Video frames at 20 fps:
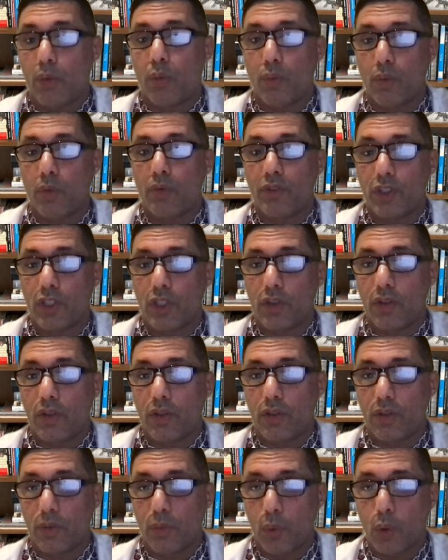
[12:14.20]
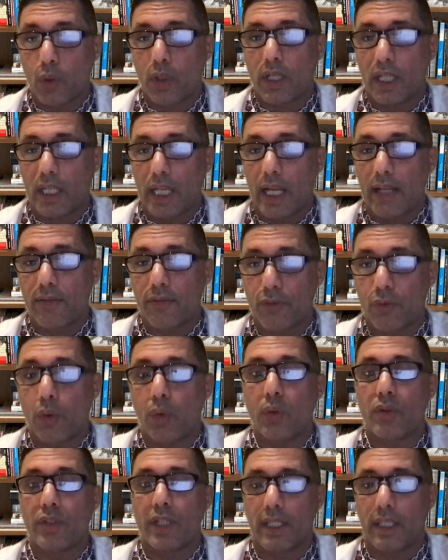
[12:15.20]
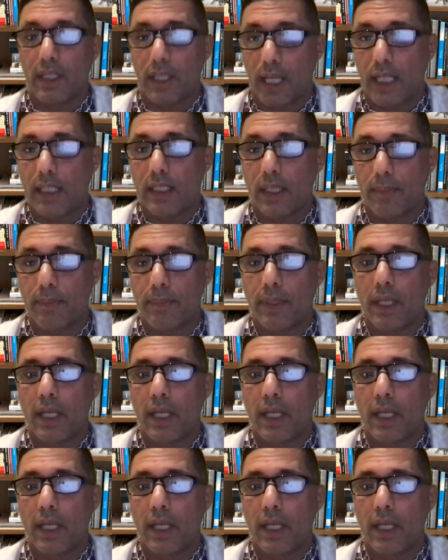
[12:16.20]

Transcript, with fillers: the, the war can unfold and end up,